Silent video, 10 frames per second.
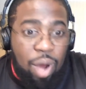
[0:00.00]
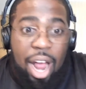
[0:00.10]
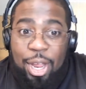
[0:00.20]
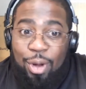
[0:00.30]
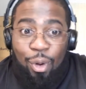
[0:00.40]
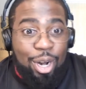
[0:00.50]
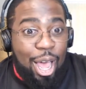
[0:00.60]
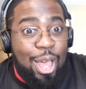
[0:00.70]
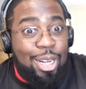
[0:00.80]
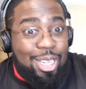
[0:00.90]
We're out of here on
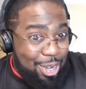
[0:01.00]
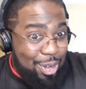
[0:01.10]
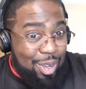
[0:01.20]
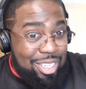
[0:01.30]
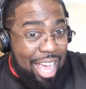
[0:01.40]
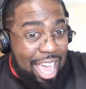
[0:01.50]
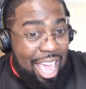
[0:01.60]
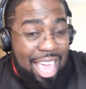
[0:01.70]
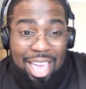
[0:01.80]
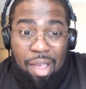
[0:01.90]
a
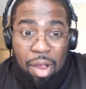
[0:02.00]
Tuesday.